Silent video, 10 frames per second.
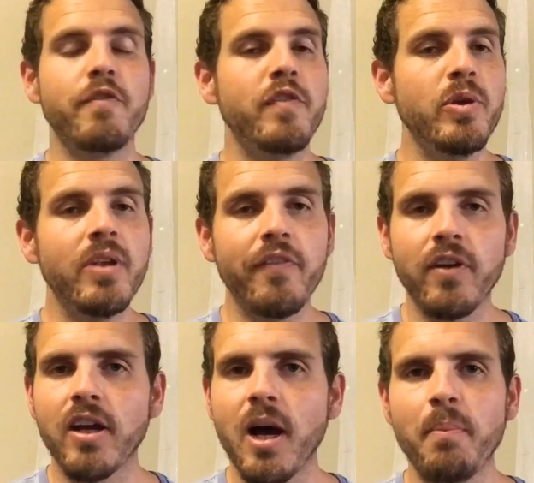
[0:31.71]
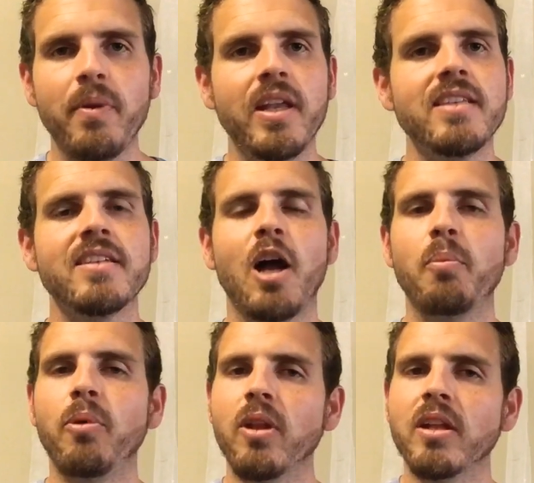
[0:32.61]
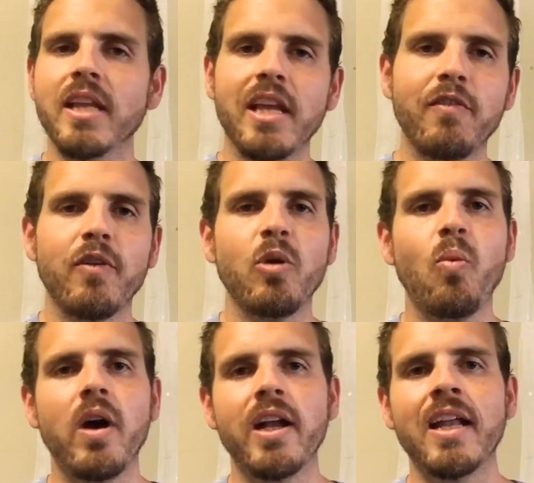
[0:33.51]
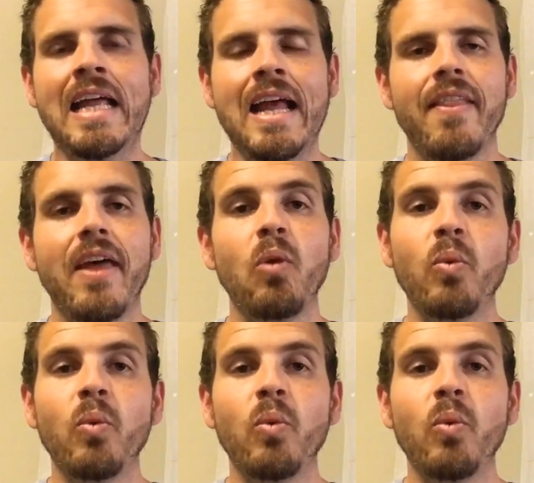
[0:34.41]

There's a few different companies and I'll put a link for the one